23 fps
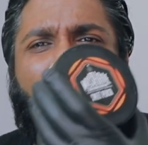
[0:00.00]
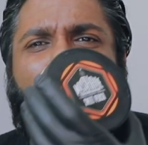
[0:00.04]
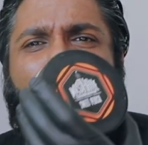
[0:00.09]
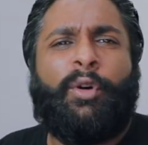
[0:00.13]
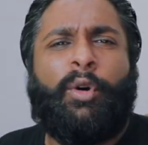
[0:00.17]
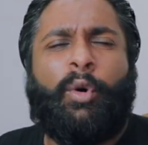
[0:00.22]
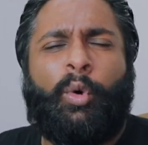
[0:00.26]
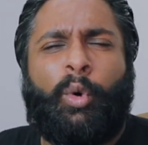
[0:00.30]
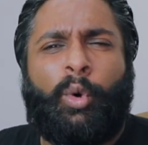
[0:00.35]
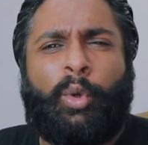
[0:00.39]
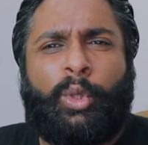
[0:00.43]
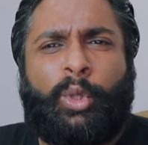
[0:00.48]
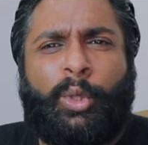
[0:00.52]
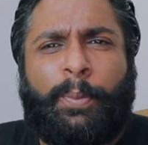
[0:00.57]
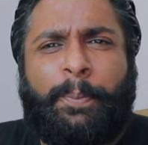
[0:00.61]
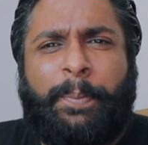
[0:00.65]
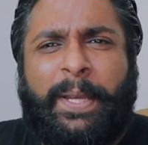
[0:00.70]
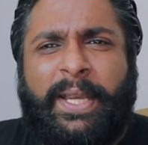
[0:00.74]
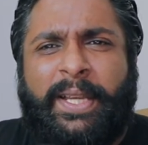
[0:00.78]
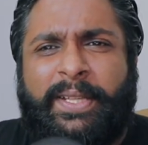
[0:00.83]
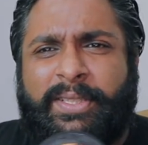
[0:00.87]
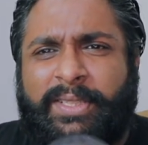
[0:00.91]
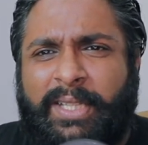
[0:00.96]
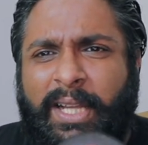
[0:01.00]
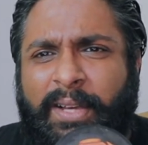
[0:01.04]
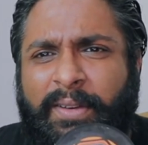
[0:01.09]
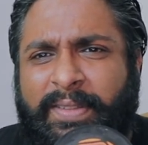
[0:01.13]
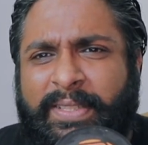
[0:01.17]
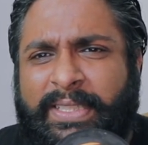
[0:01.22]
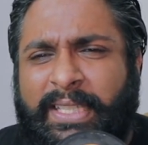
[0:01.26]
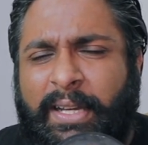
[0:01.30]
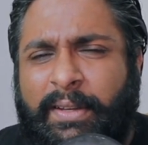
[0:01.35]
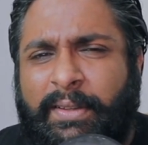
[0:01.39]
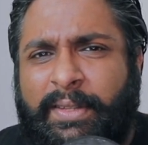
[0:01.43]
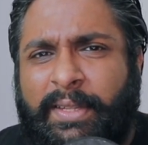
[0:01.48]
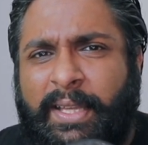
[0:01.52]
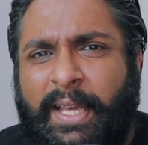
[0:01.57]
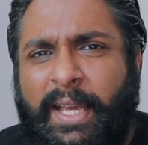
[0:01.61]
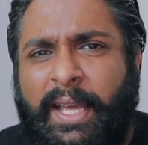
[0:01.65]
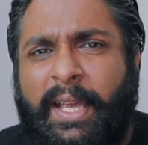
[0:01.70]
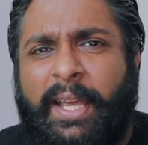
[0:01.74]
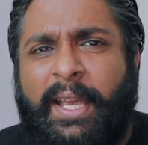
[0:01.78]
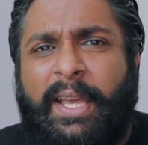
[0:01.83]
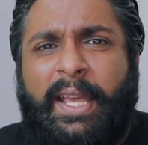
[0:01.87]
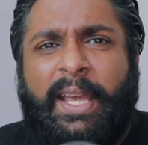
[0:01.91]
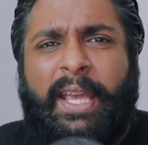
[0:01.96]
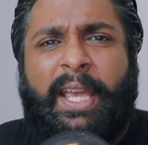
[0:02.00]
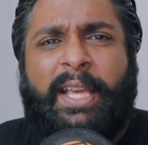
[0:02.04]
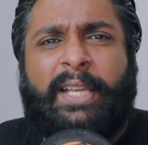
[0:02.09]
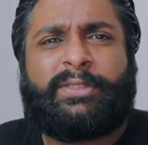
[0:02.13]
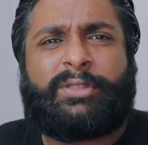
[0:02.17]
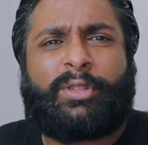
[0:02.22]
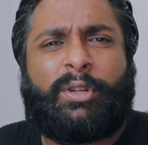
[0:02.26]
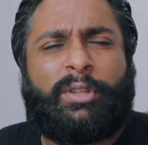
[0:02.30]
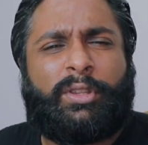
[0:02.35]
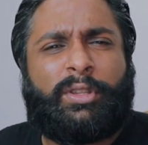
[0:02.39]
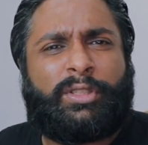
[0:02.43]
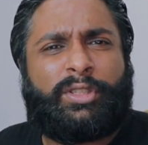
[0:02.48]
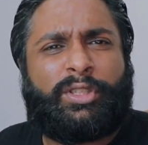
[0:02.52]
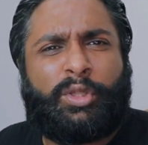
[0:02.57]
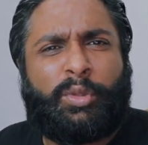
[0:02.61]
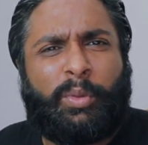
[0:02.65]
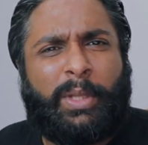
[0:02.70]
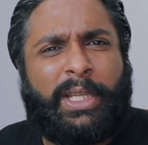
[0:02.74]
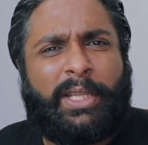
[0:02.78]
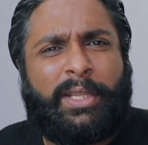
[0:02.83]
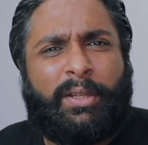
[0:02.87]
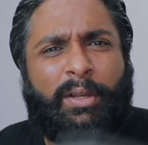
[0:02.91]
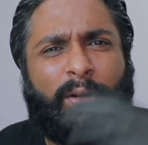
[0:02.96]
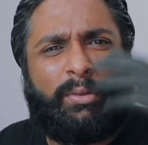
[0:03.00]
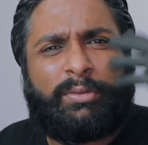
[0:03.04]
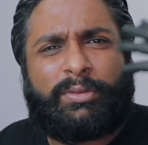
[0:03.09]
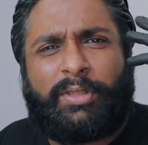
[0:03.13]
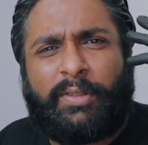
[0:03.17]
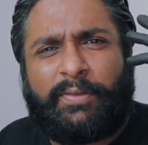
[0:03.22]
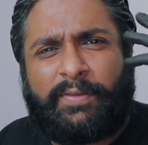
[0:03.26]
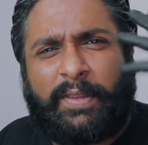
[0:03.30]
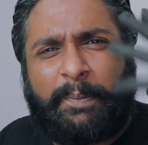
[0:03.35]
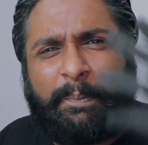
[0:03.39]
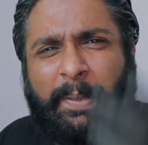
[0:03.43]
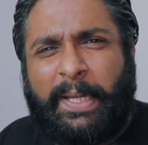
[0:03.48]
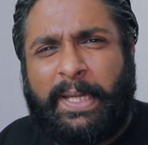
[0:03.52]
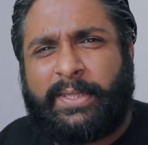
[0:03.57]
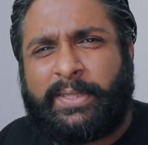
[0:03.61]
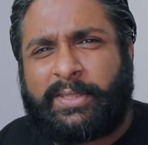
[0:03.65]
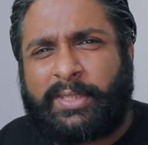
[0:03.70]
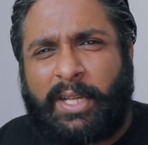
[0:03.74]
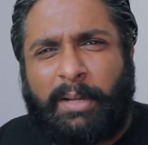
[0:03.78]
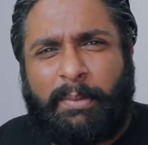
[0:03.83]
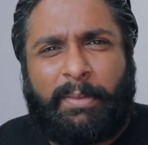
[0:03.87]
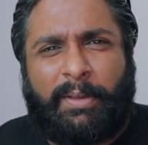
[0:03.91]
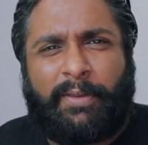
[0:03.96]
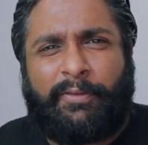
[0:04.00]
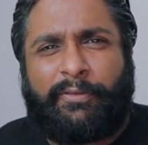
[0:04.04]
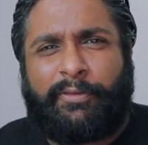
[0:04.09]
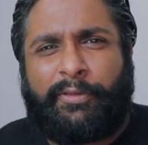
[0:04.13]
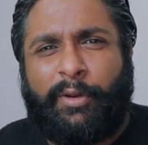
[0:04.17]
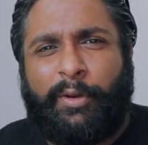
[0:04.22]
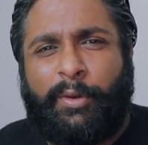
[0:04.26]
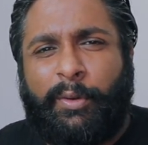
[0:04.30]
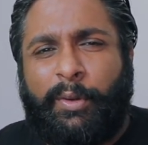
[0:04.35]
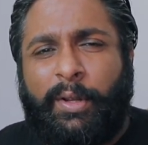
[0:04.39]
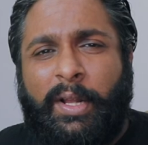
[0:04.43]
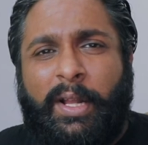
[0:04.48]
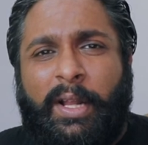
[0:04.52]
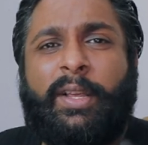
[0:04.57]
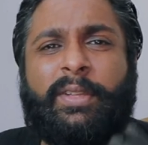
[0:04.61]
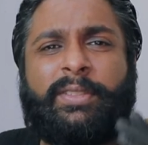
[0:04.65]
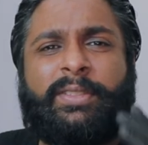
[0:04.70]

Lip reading: For all you peach lovers out there, it's got the sweet notes of the peach coming through.